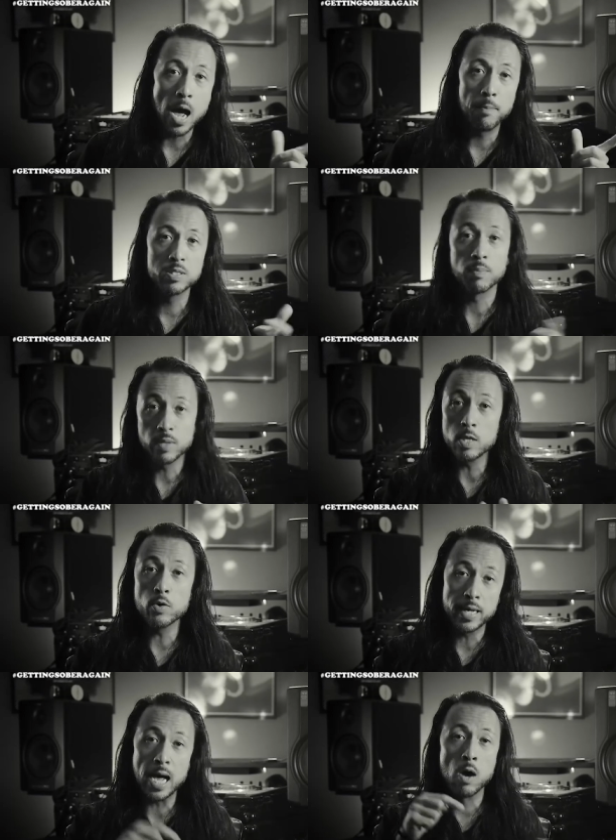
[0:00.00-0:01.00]
app, something that
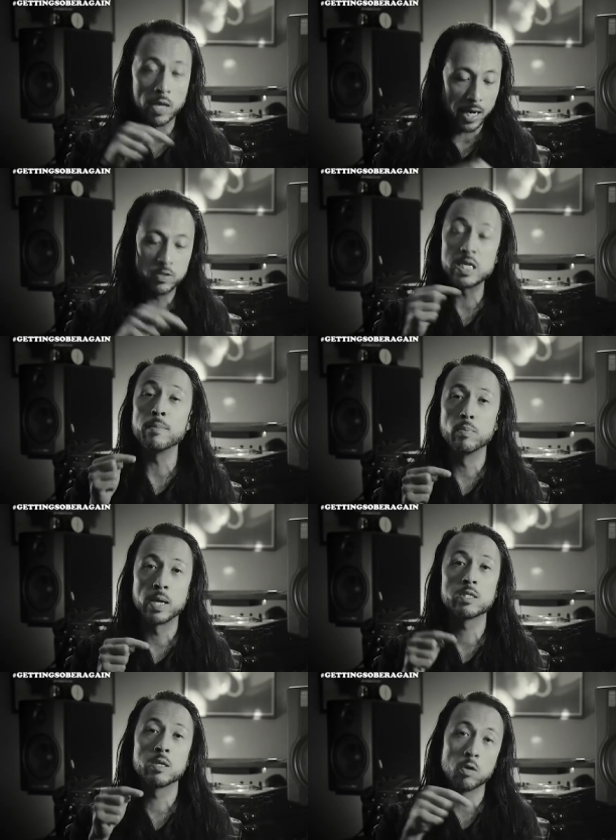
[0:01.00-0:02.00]
you can count. Like every time you
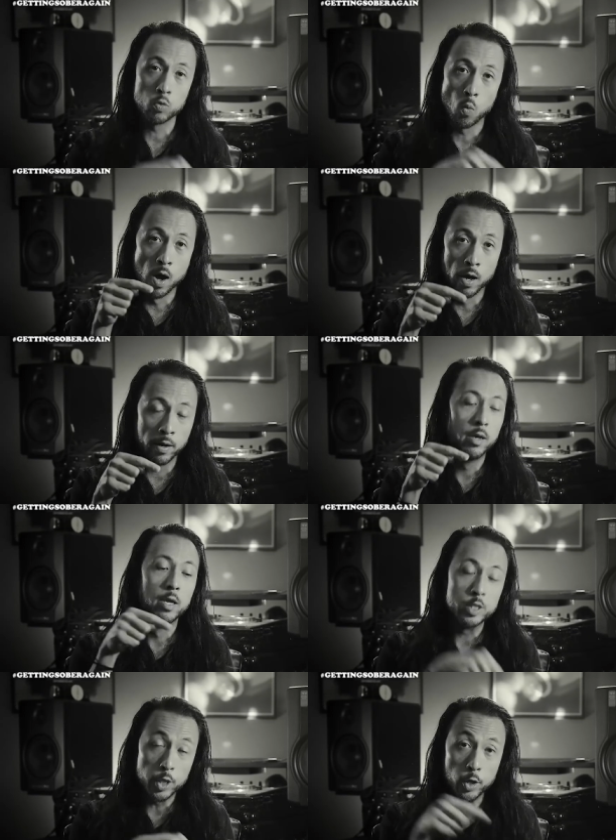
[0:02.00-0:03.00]
press it, it goes one,
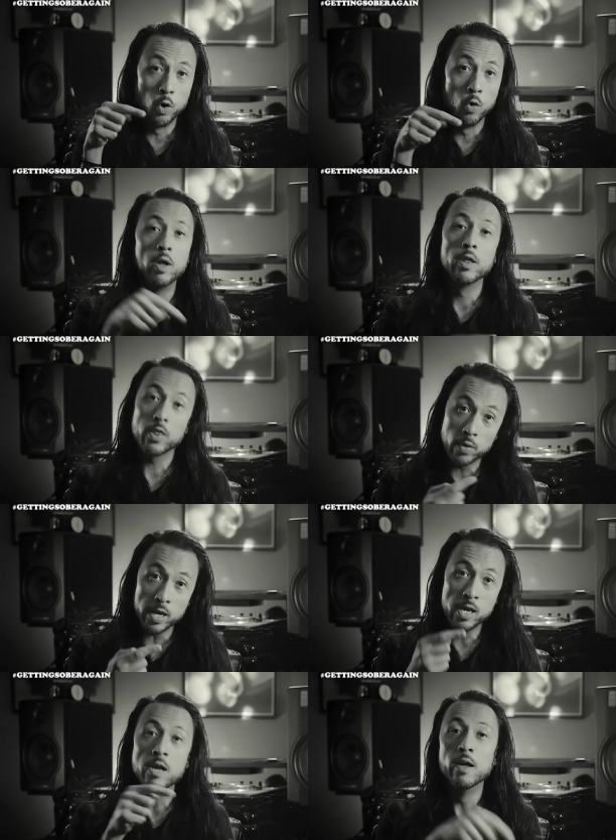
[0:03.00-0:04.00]
two,
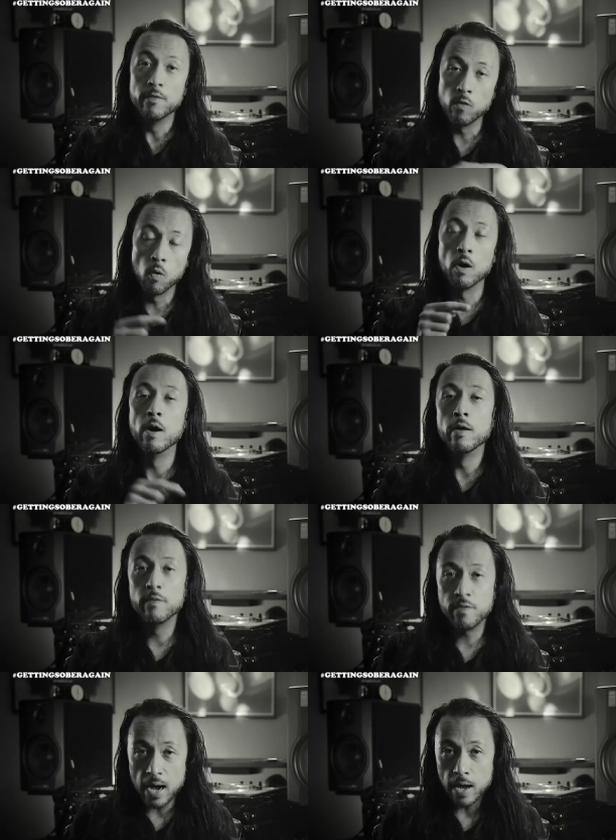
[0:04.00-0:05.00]
three, four,
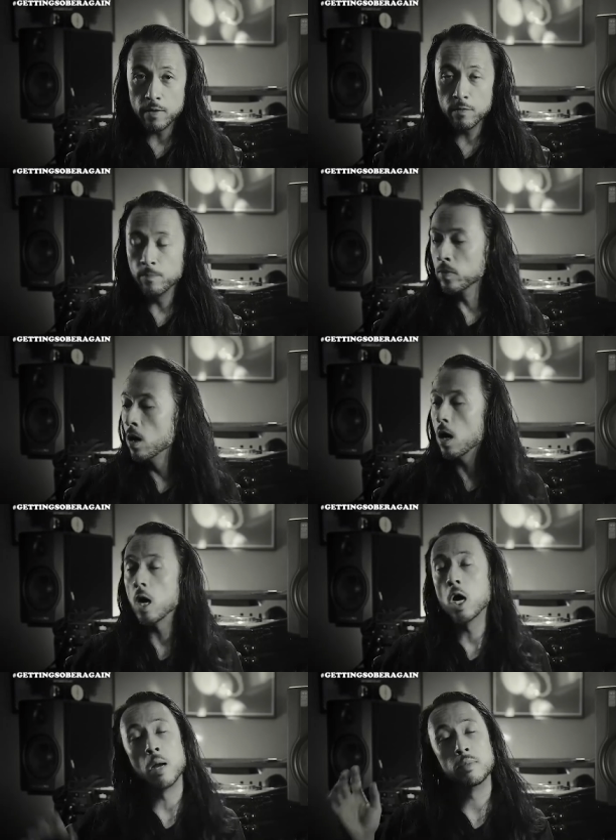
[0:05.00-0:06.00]
five.
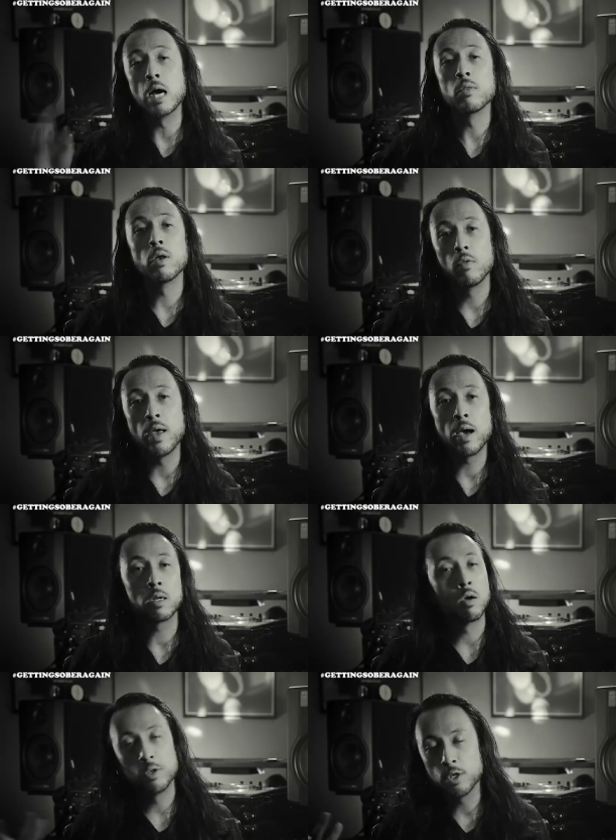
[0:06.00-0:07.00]
Um, download
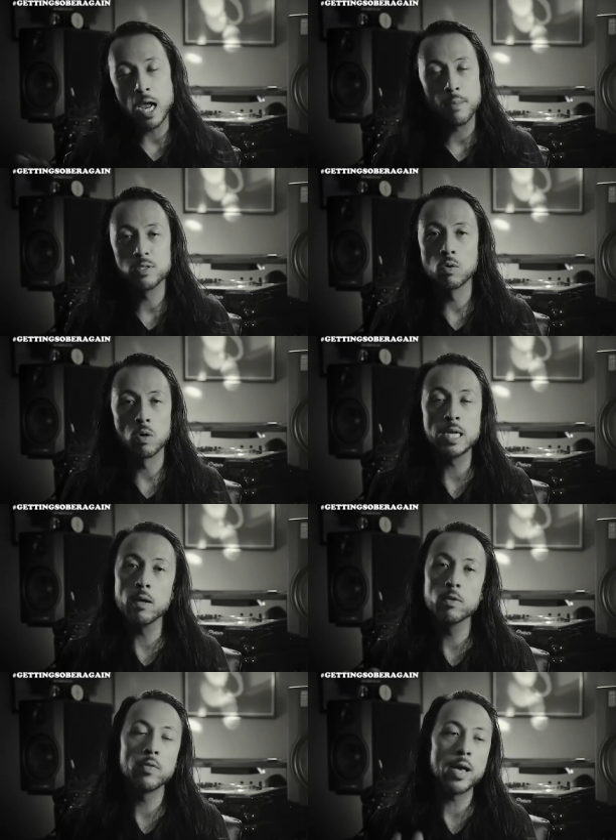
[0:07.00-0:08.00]
that, go into your app store,
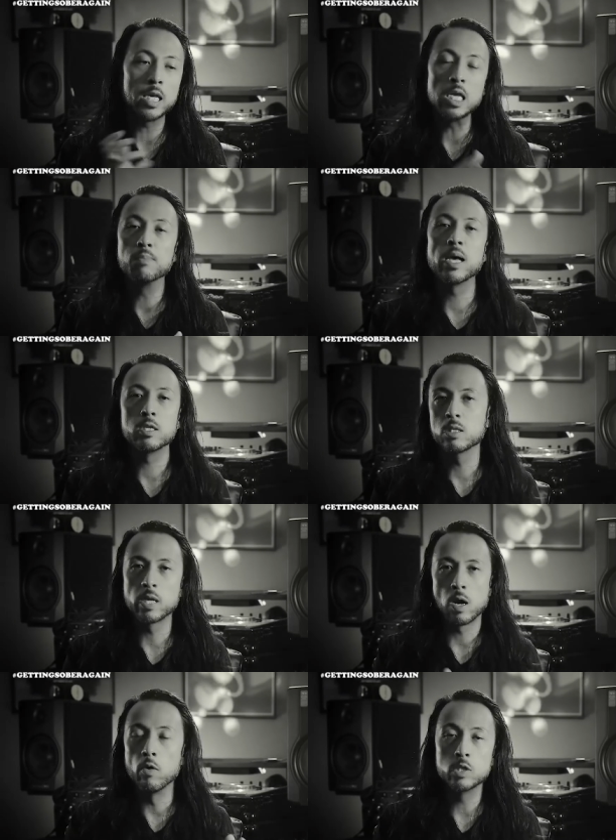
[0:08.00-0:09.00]
download that, keep that just
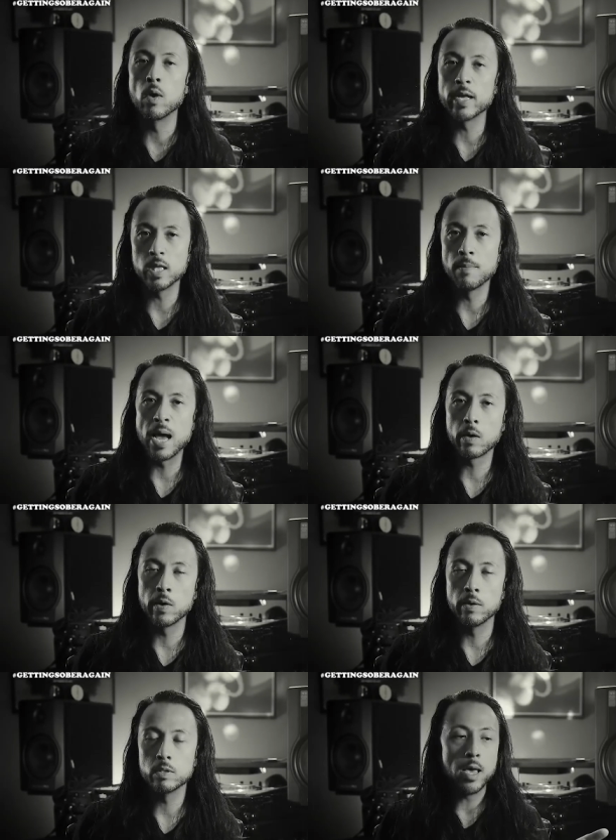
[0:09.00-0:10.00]
like always running in the
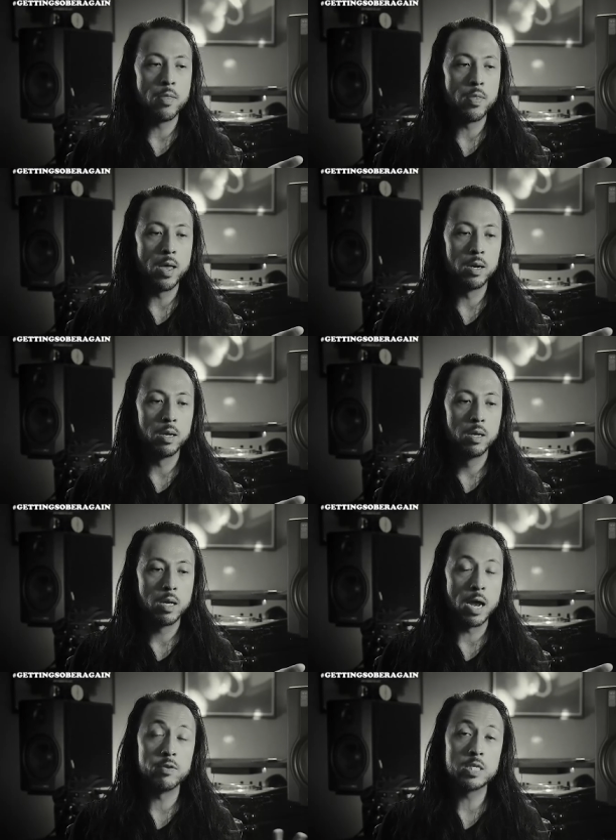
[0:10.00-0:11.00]
background. And then
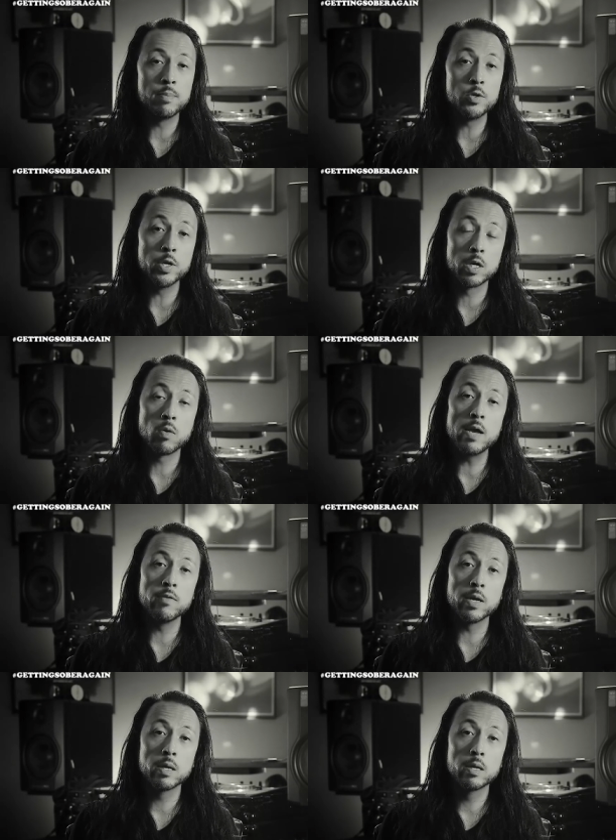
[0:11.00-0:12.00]
every time that you get a
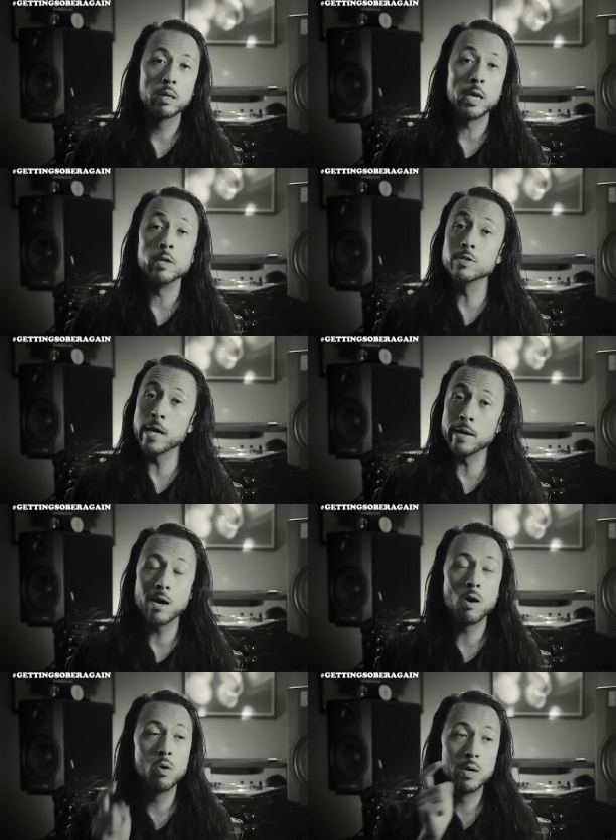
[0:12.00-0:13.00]
craving and you say
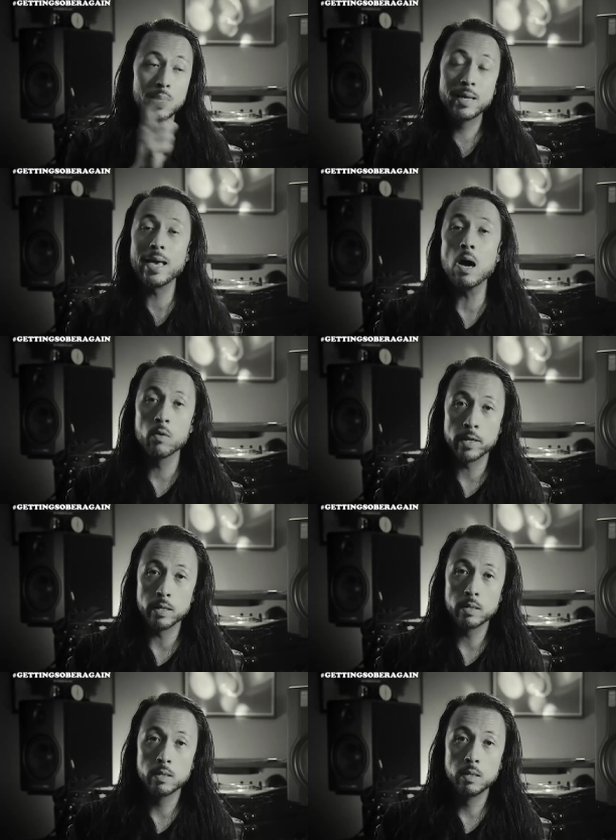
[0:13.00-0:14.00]
no, count it.